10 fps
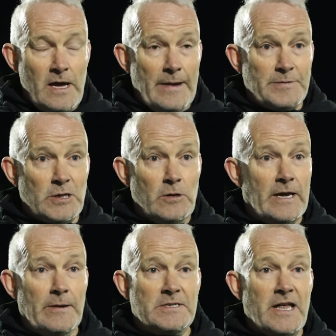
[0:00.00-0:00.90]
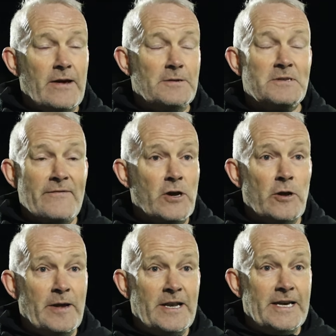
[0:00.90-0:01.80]
Absolutely. It was never
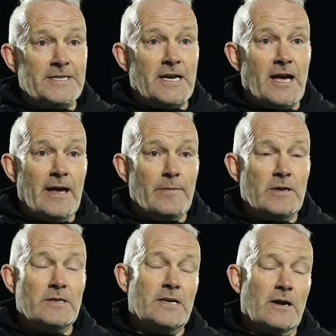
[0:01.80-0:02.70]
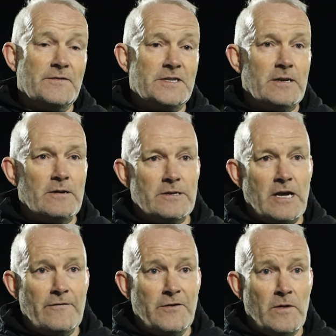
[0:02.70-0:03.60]
going to be an easy game. And obviously, I
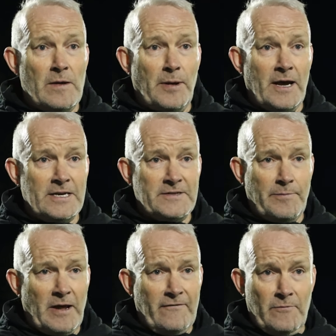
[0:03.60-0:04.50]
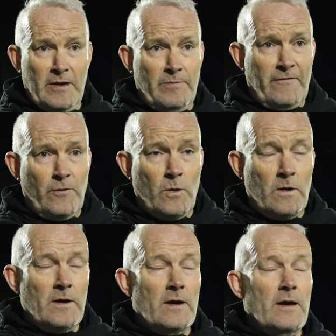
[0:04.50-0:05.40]
know a few of their players that played for me before
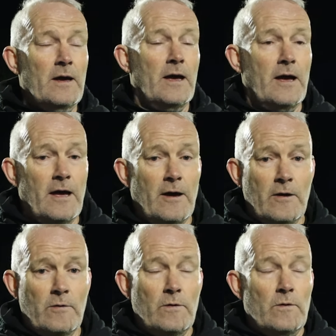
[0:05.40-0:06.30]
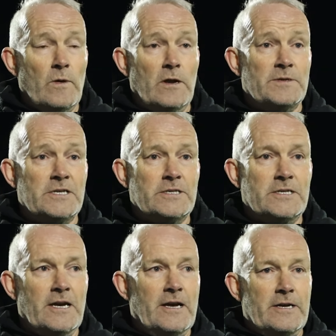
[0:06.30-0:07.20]
when I was
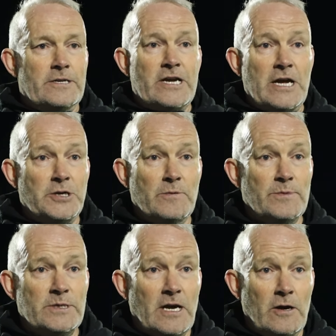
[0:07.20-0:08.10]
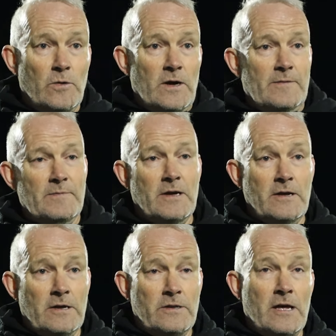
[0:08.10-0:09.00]
at Chesham. So,
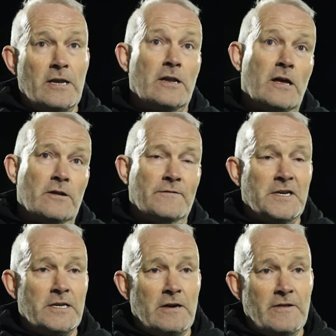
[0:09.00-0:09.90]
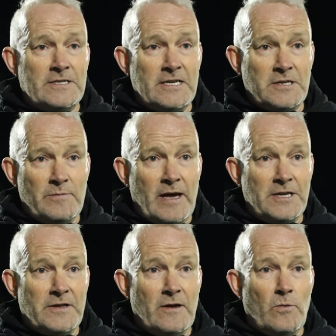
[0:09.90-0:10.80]
and obviously, you know the assistant
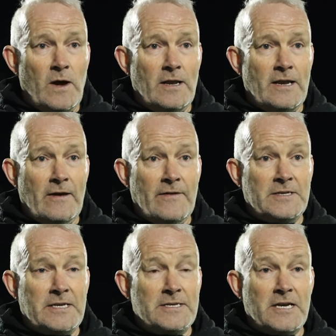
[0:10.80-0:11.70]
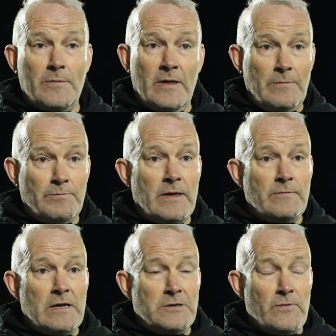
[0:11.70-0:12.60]
manager there well and how they're set up. And
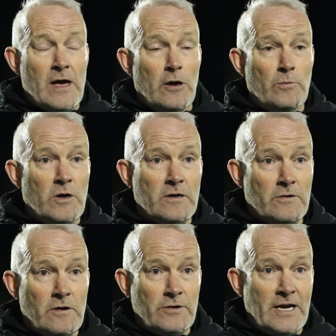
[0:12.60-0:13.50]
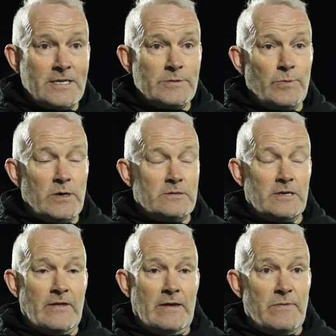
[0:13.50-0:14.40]
they do their homework on us. But
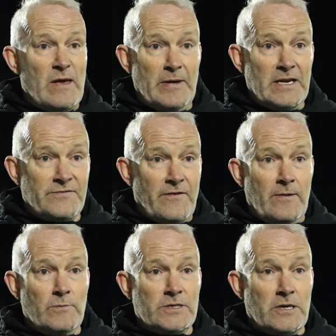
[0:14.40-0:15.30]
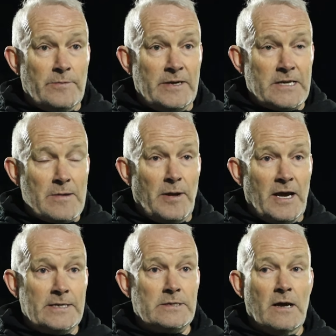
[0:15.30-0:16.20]
their biggest threat was going to be set
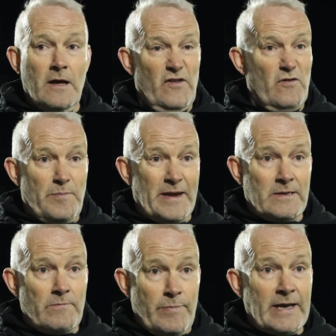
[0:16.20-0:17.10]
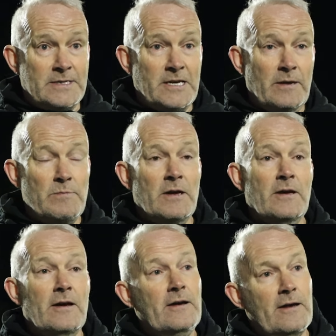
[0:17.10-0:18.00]
plays. They're a big, big team.
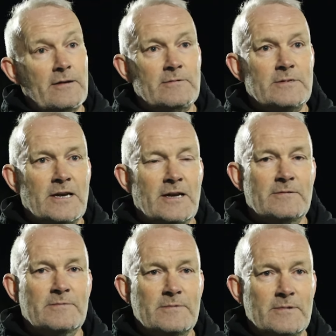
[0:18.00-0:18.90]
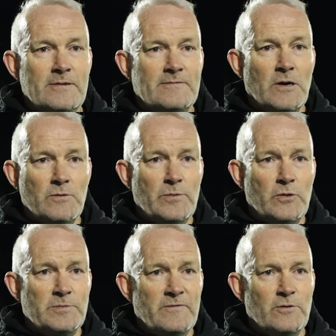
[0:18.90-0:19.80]
And I've told the
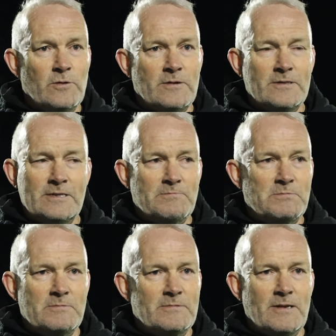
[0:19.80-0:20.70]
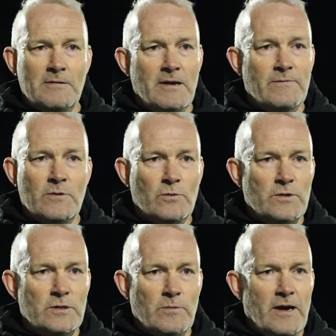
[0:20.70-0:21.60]
boys before, I said, don't give
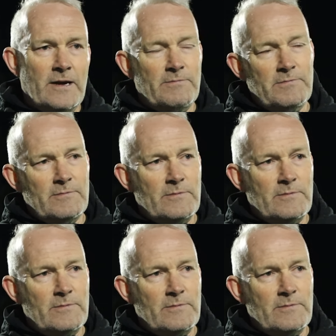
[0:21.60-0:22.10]
corners away.